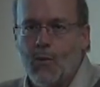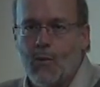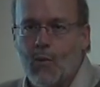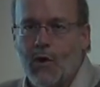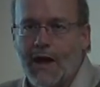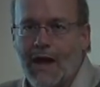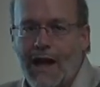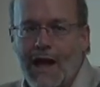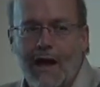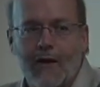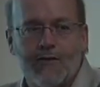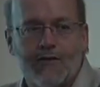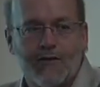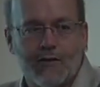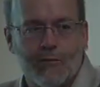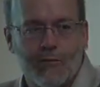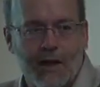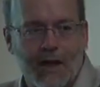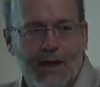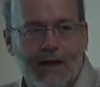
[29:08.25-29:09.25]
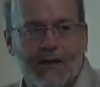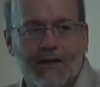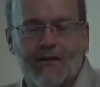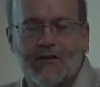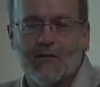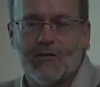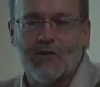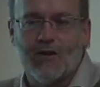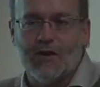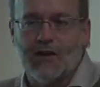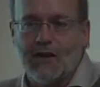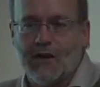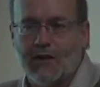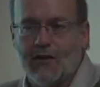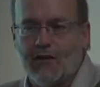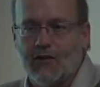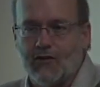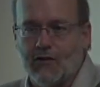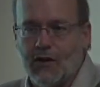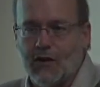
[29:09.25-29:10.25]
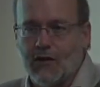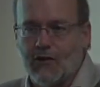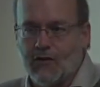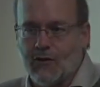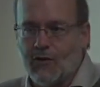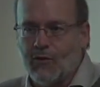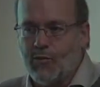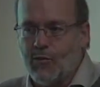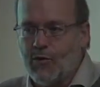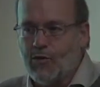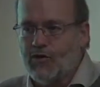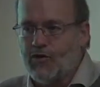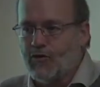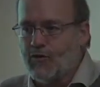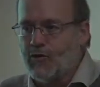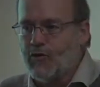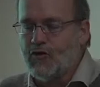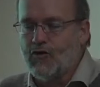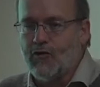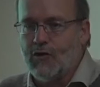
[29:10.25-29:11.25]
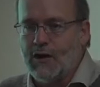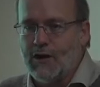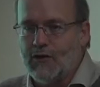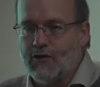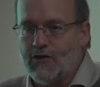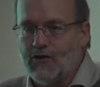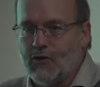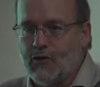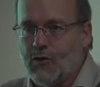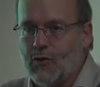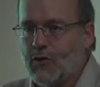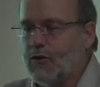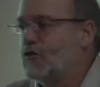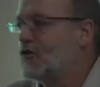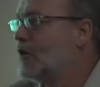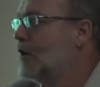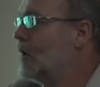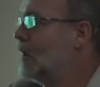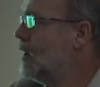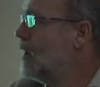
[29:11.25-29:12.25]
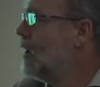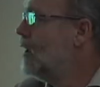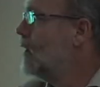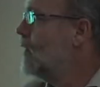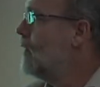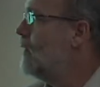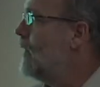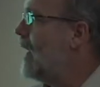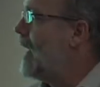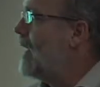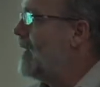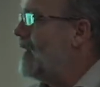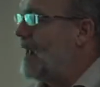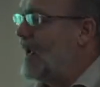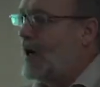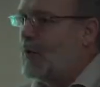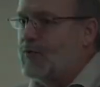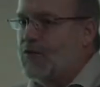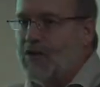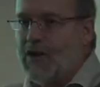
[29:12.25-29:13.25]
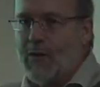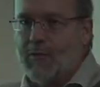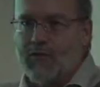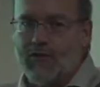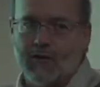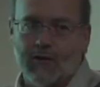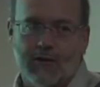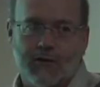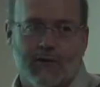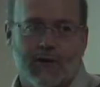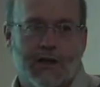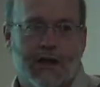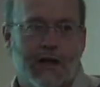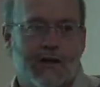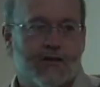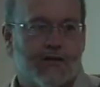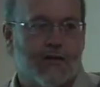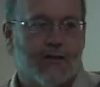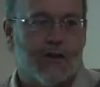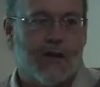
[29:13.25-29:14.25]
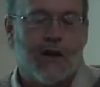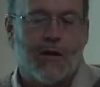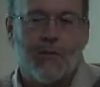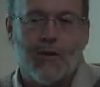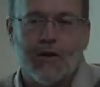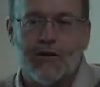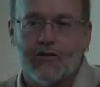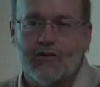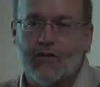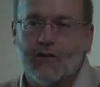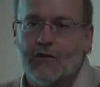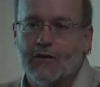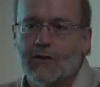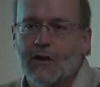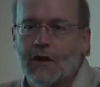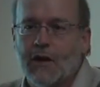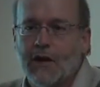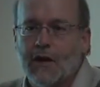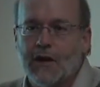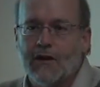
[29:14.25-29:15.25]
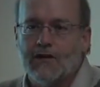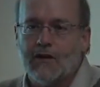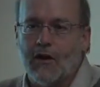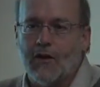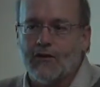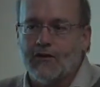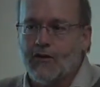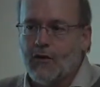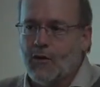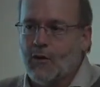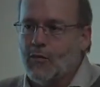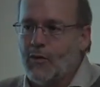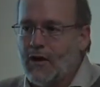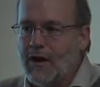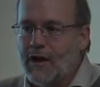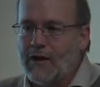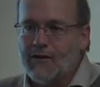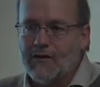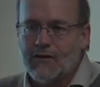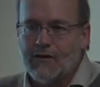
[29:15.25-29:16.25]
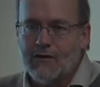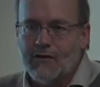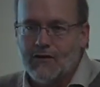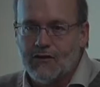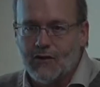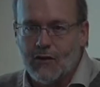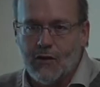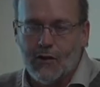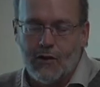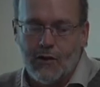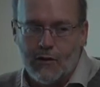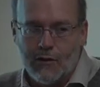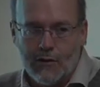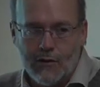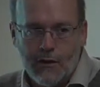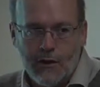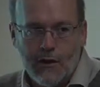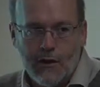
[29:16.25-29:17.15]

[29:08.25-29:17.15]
we have some mechanisms in the industry to sort of push for straight shooters. That NABCEP certification that I mentioned is also applies to solar